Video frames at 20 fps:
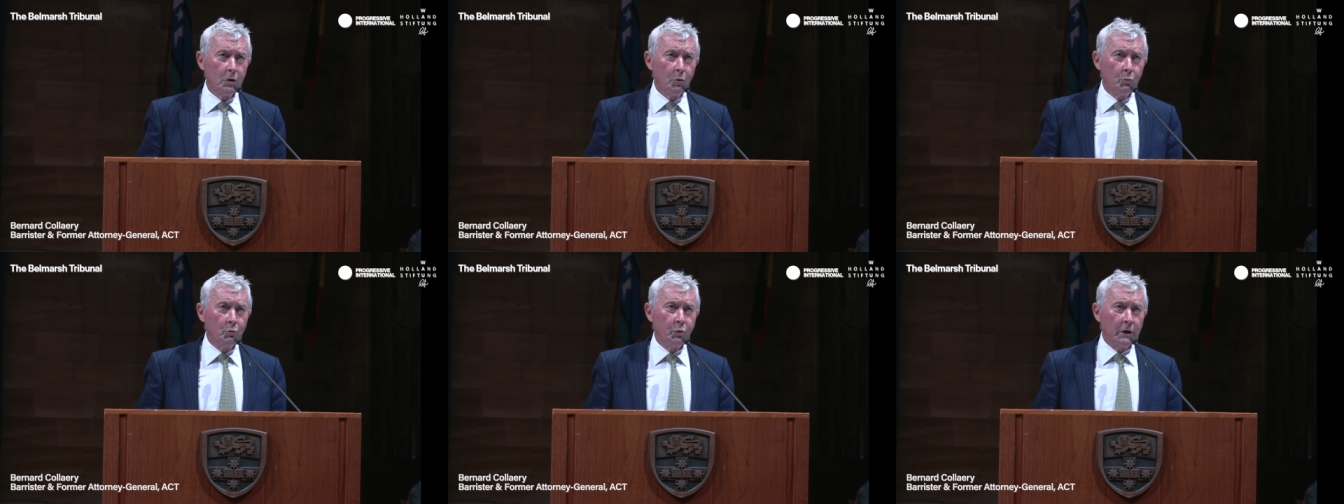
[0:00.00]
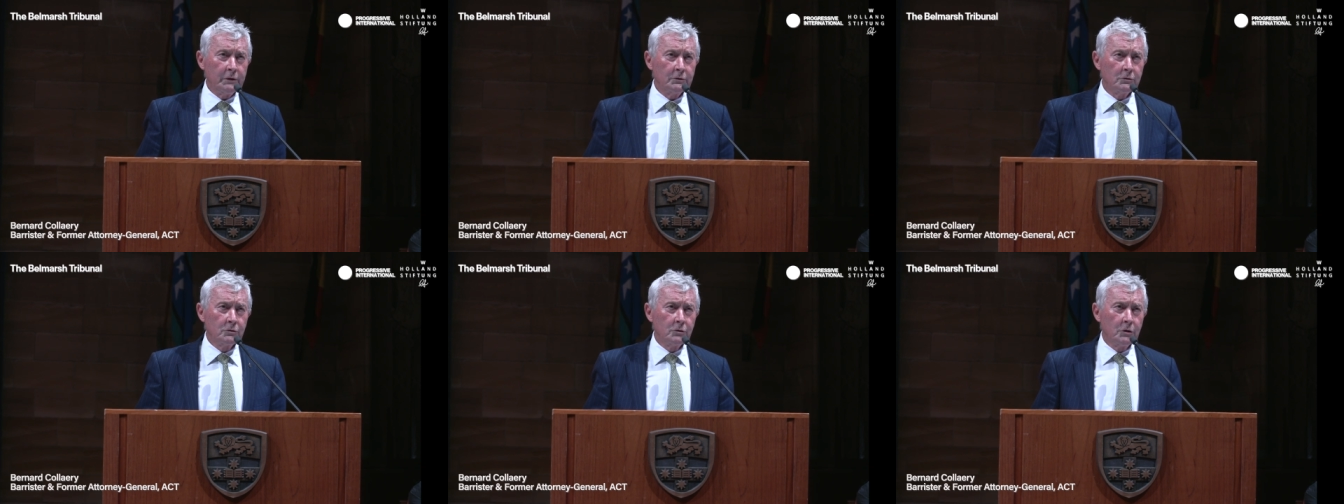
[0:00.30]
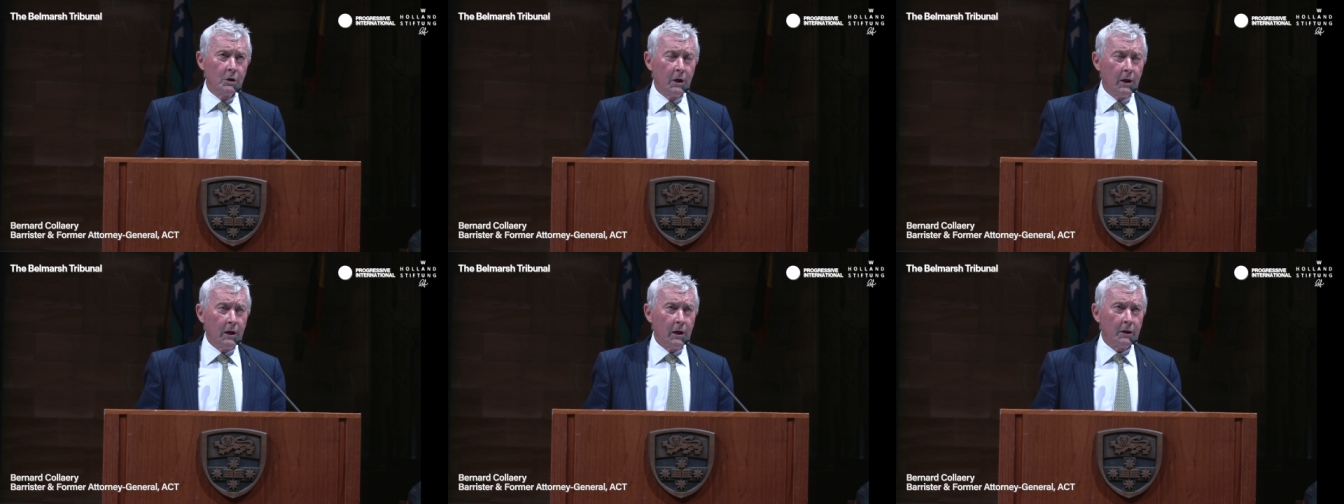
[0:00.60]

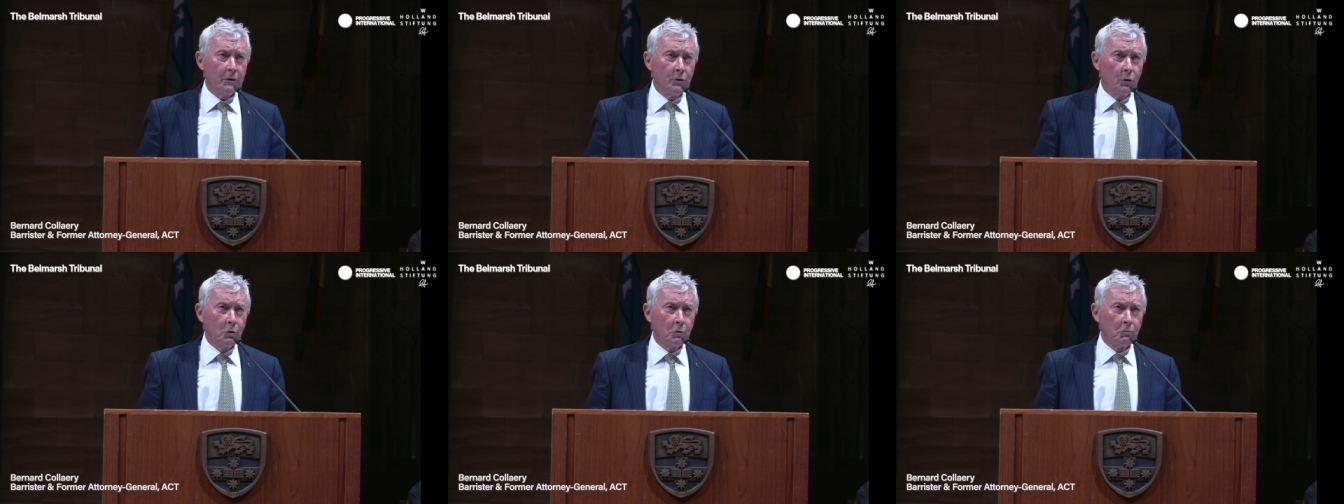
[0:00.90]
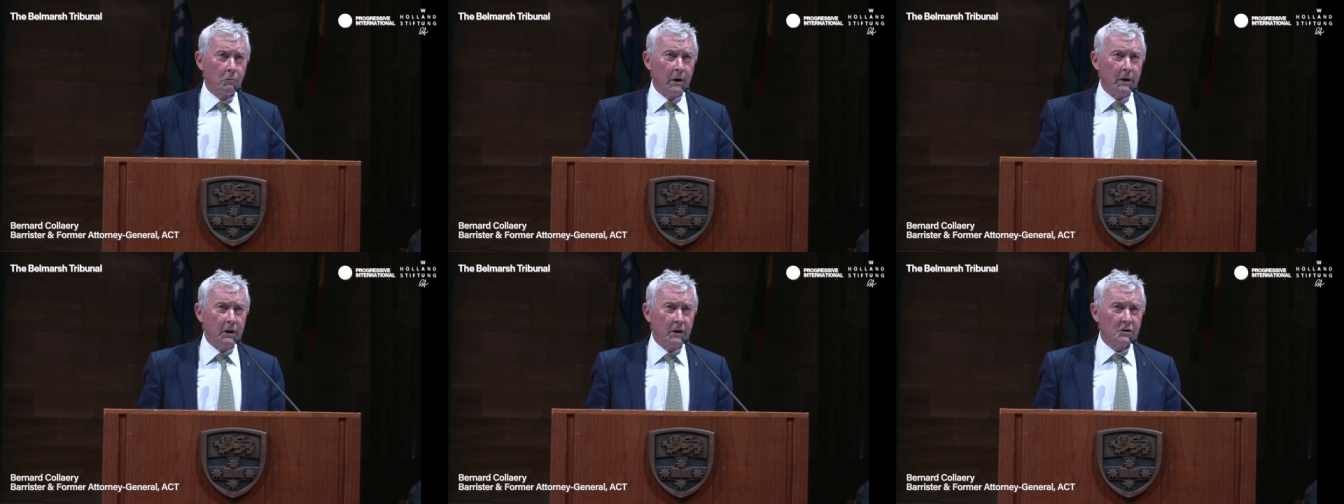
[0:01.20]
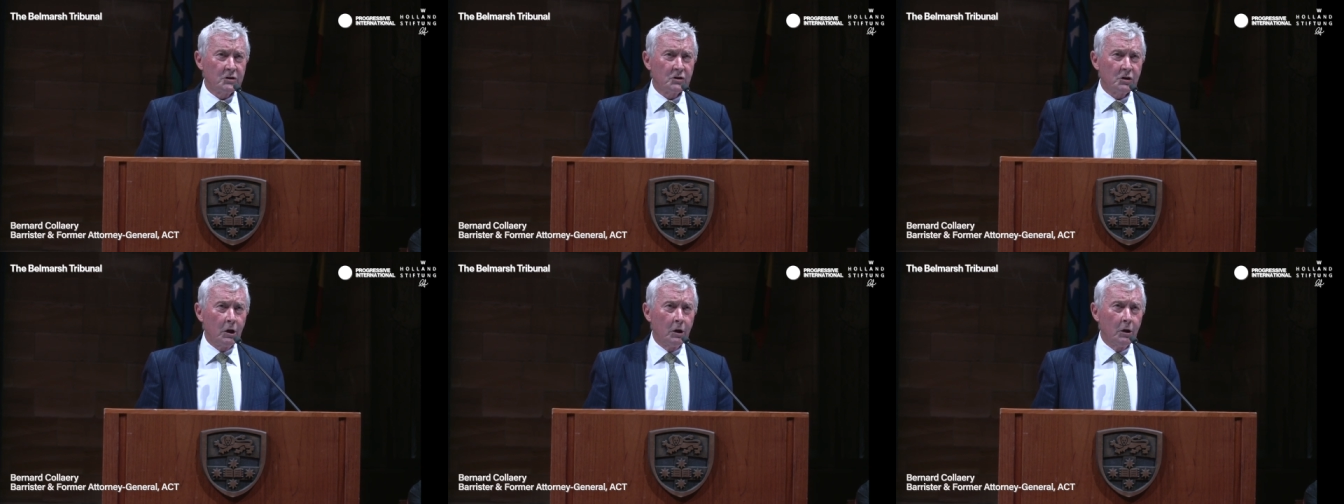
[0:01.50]
Britain had
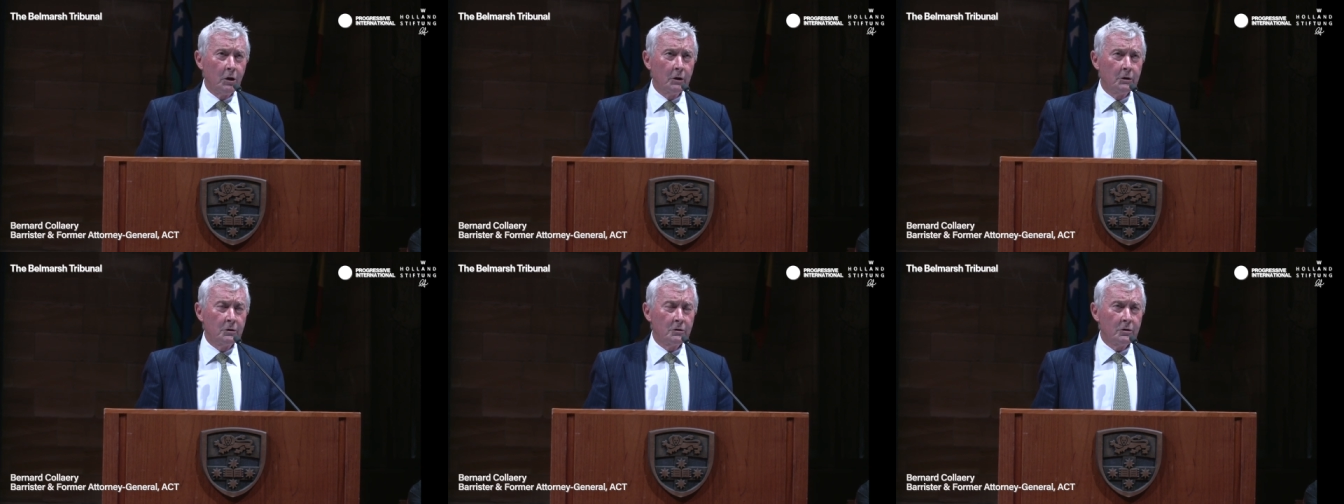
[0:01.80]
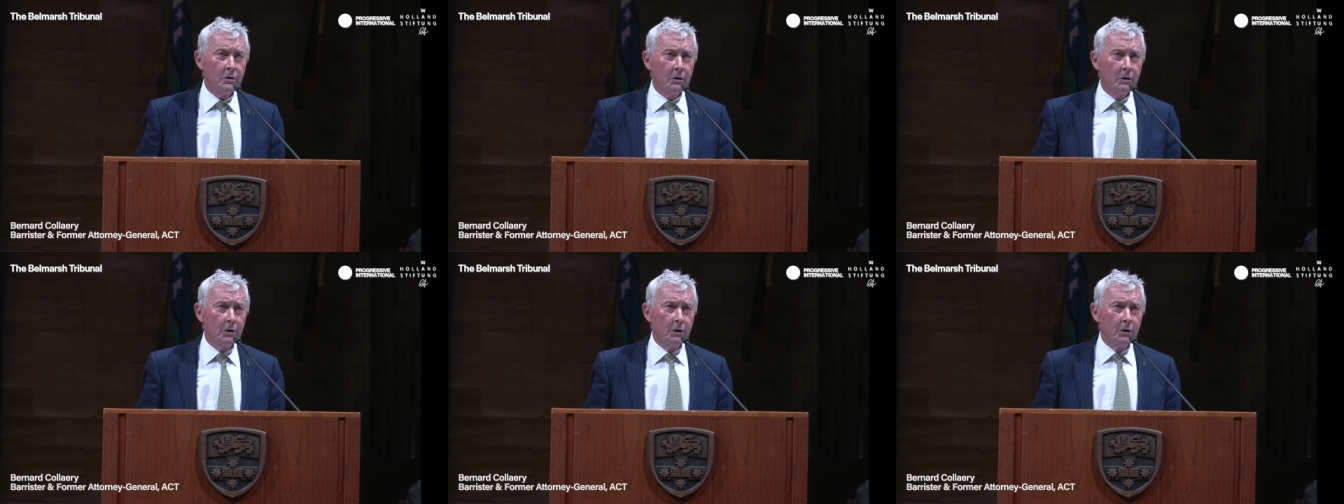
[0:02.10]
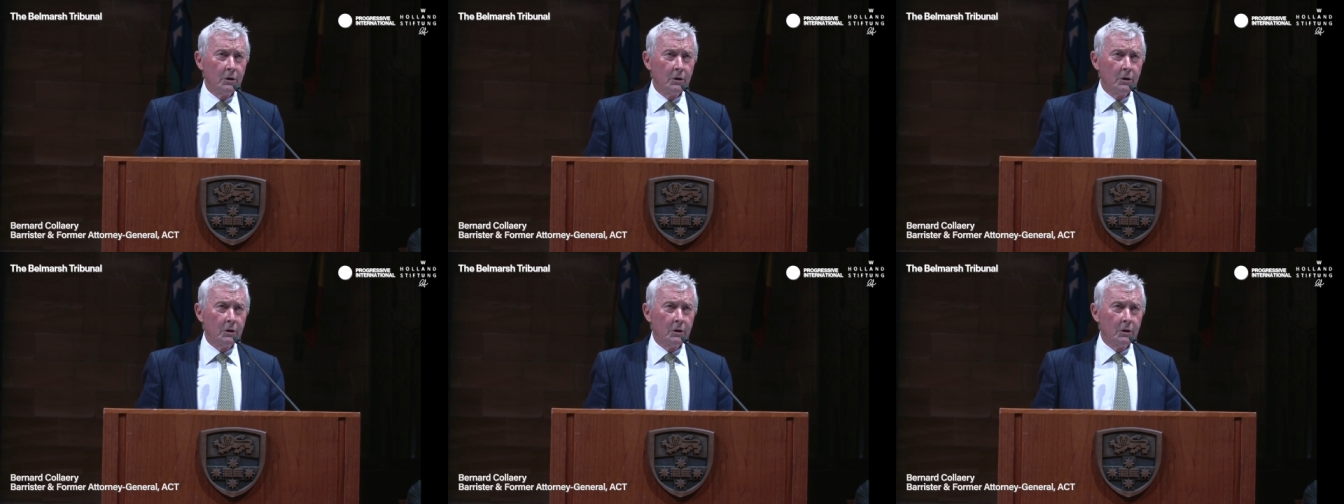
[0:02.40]
already signed.